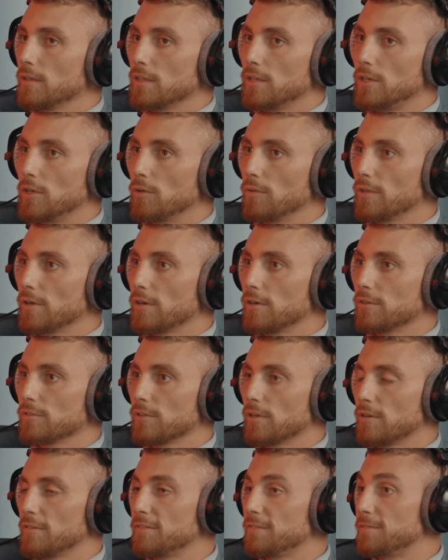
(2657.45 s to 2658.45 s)
you know, there is
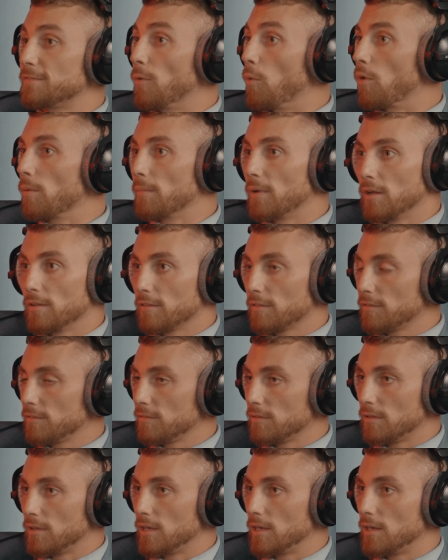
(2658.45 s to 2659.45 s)
a four month
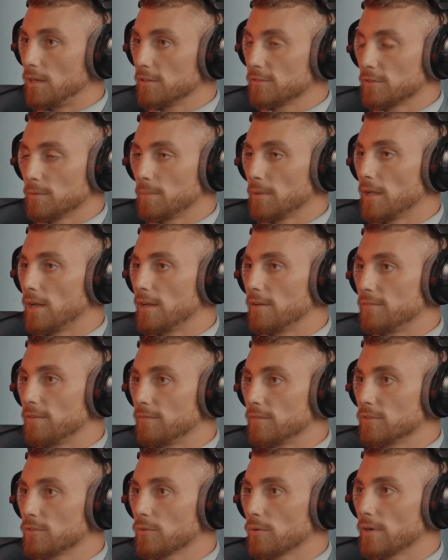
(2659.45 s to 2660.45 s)
uh, supply of
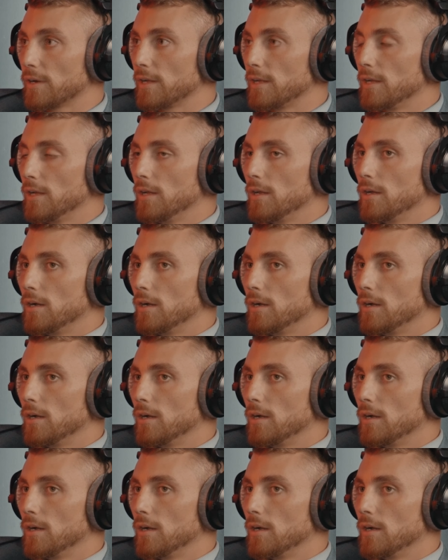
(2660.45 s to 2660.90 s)
inventory.